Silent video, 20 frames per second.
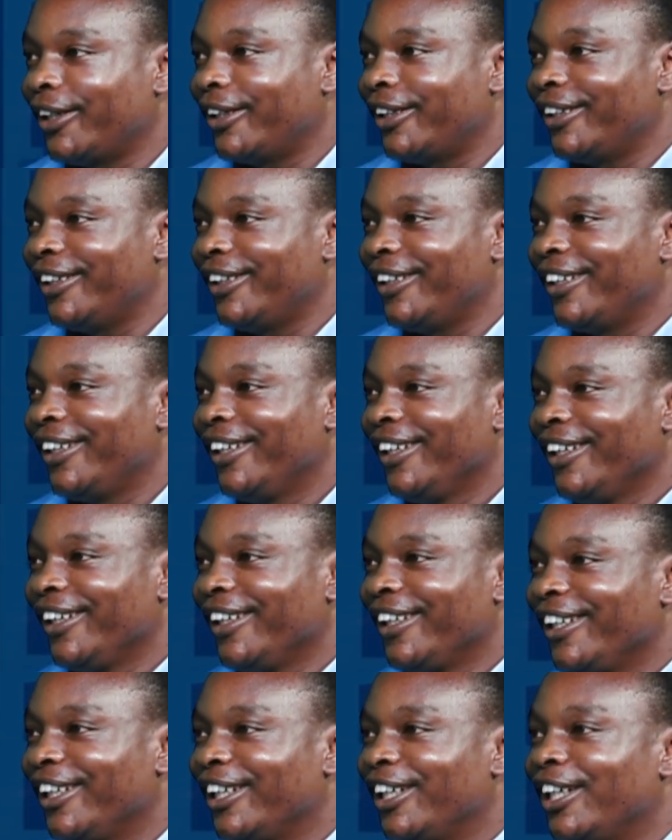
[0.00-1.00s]

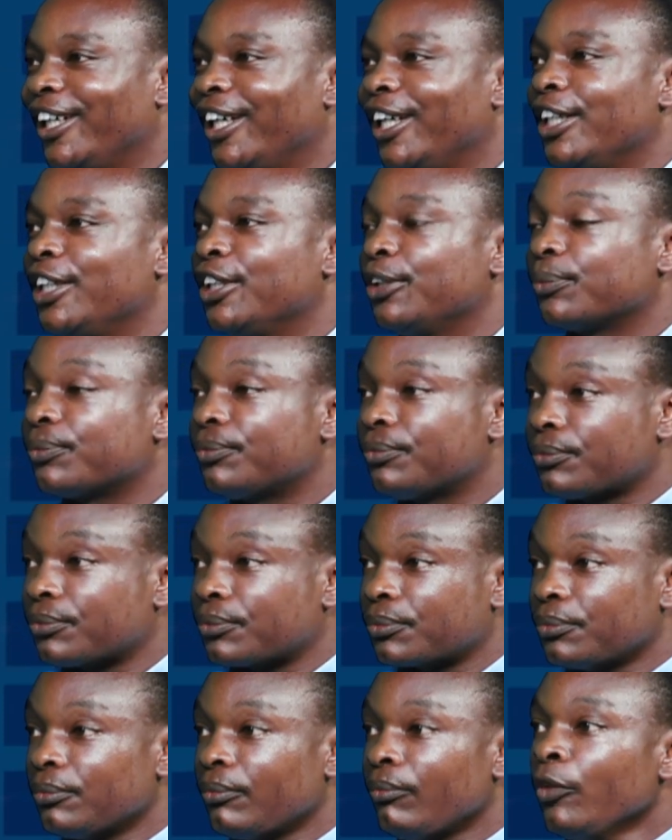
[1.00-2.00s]
And
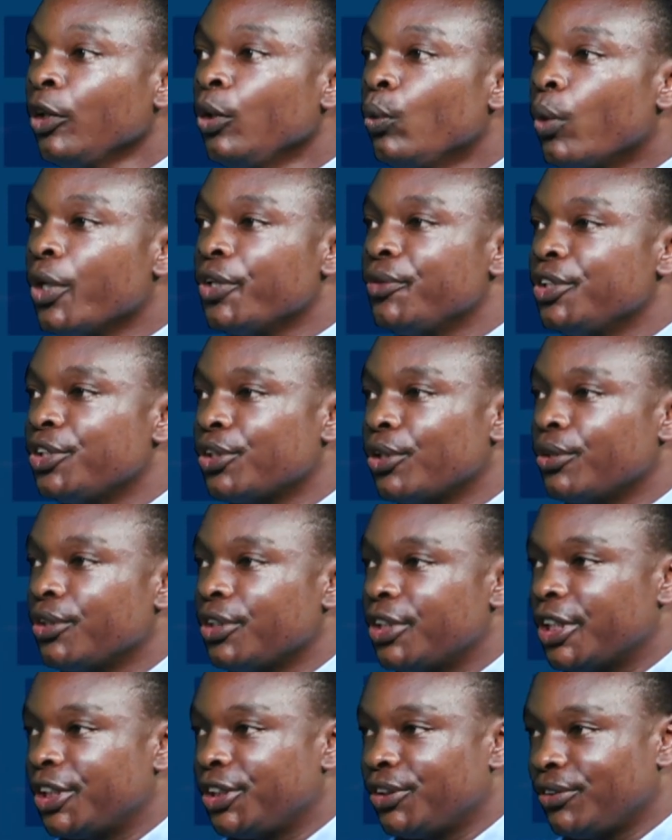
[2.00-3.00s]
what we show
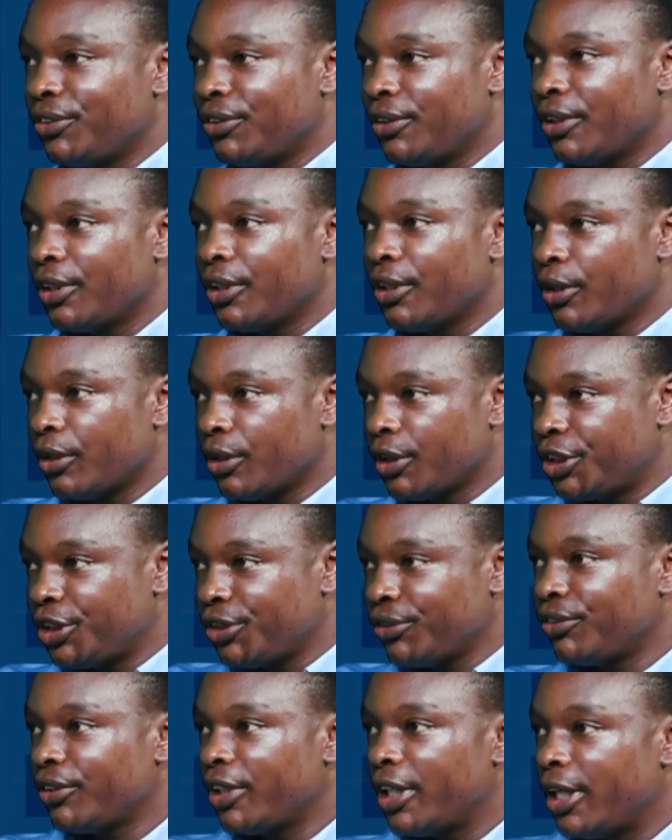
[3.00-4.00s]
the
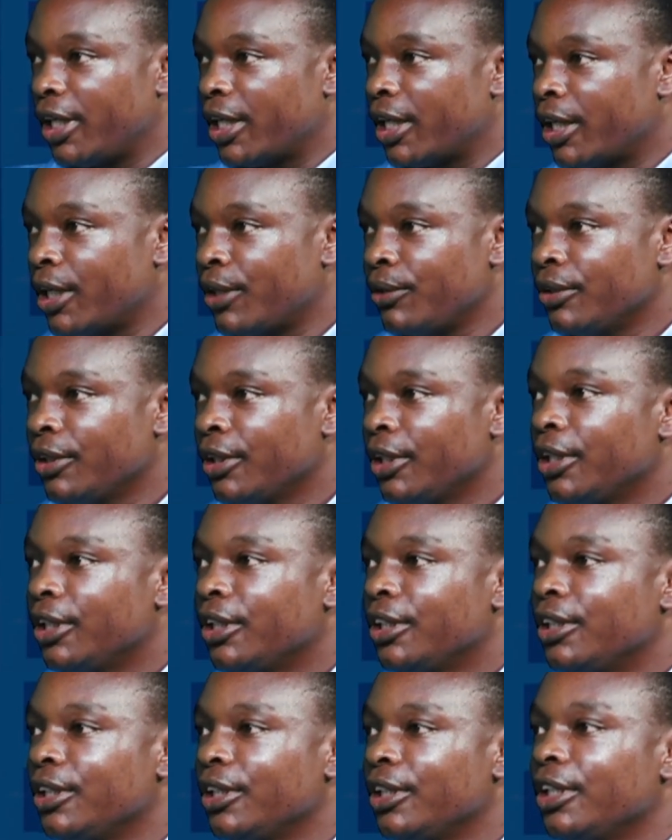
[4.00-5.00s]
children now
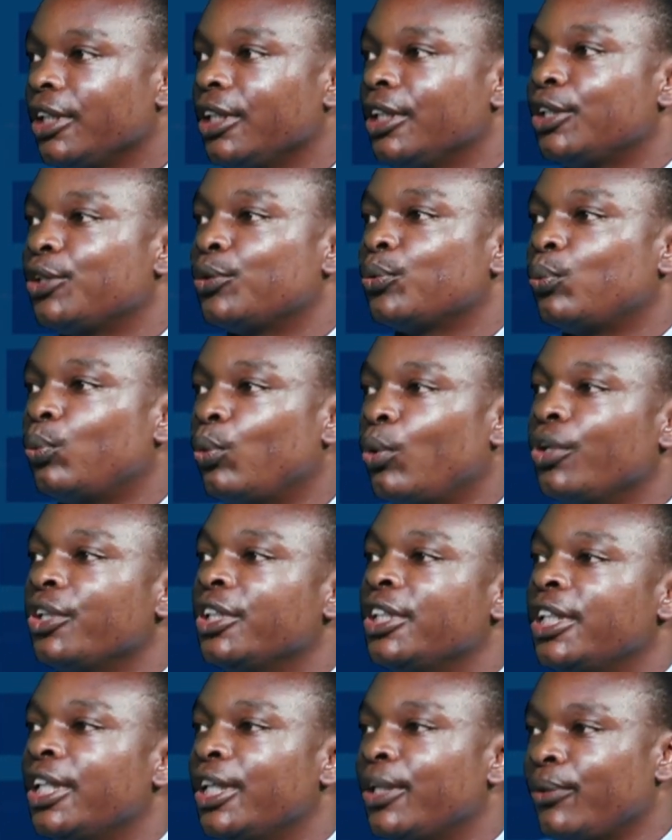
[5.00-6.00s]
is
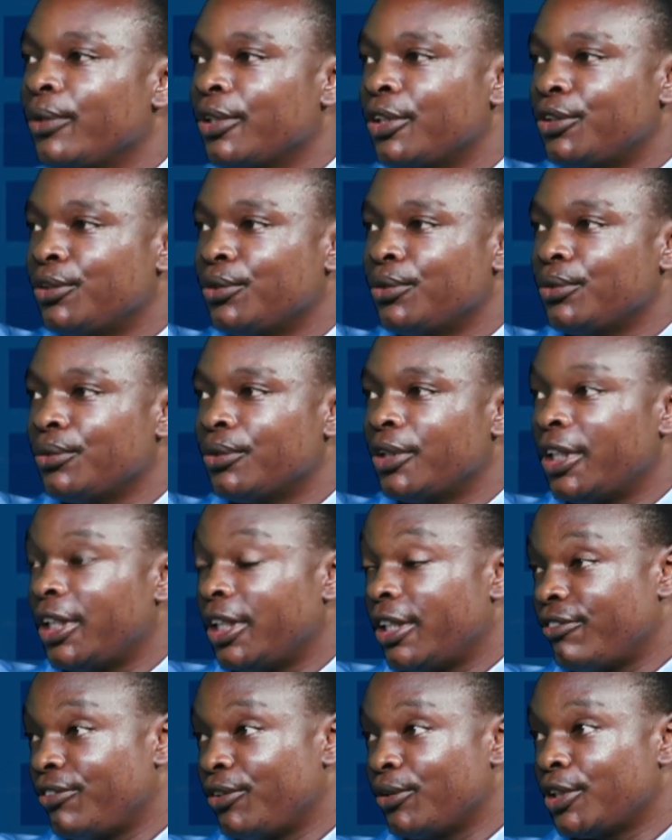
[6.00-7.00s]
what they will do in
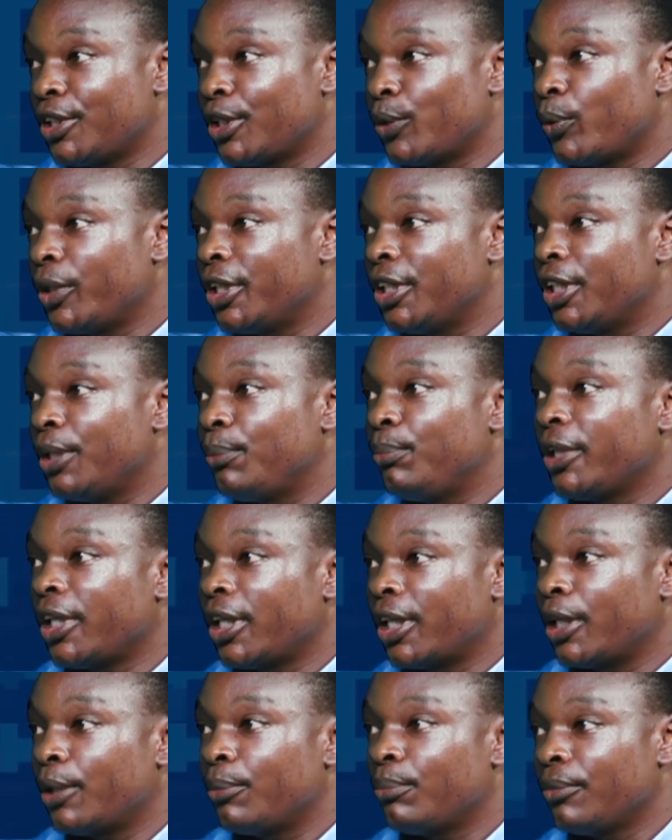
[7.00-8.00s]
the future when they
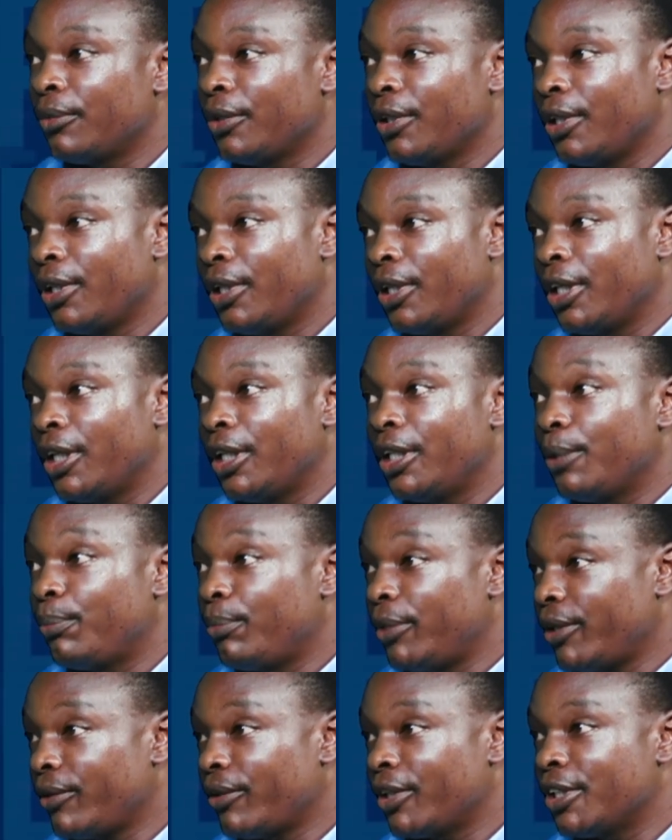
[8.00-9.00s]
become the
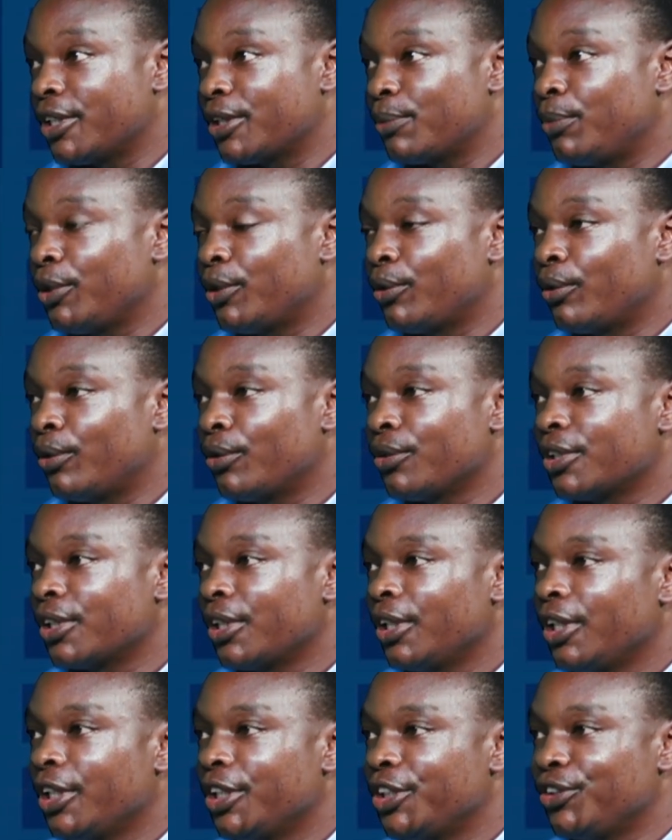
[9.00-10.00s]
parents, because
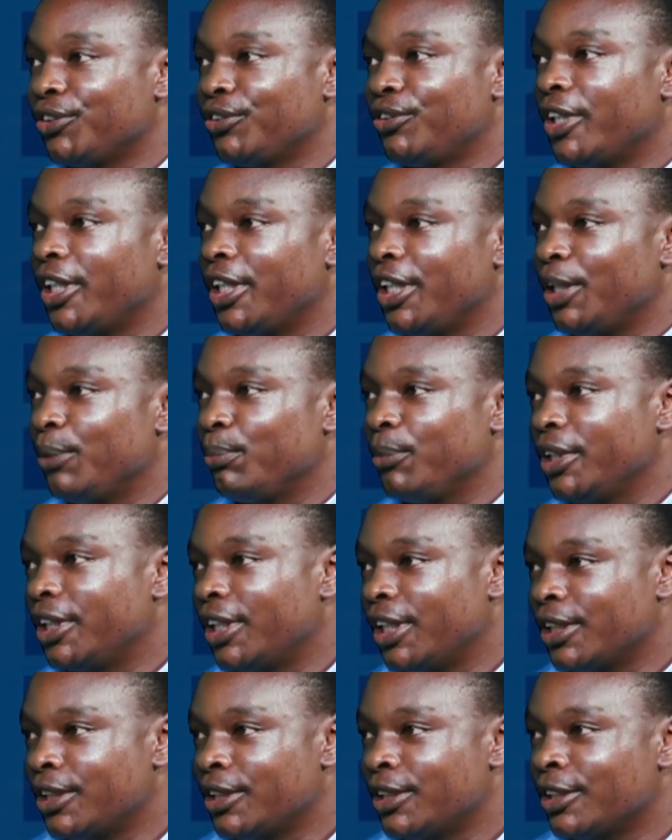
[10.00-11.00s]
children
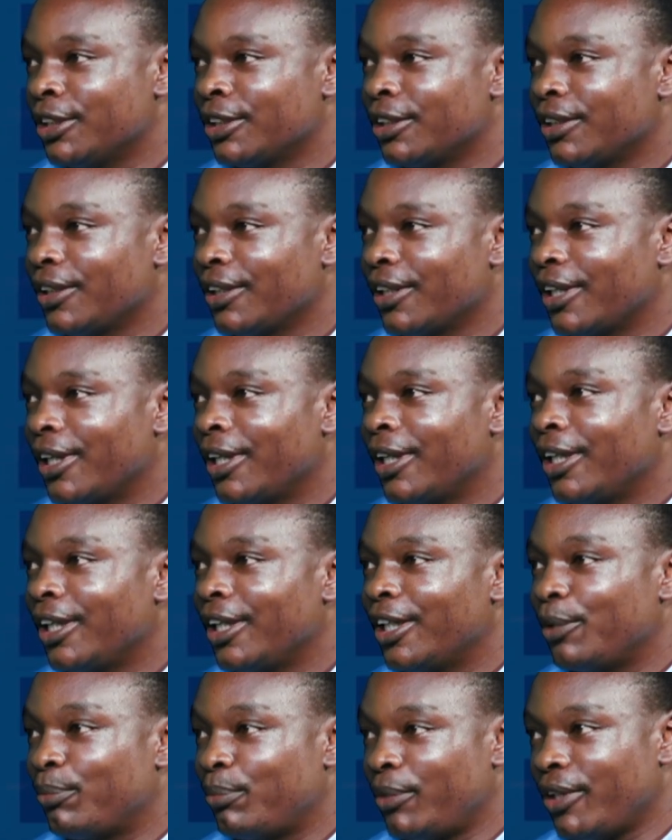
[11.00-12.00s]
imitate
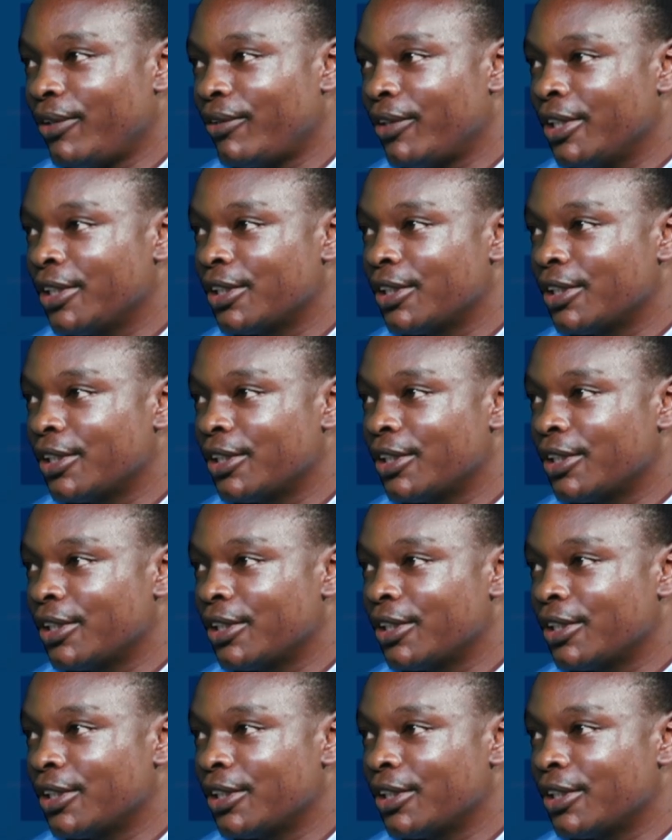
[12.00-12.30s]
the parents.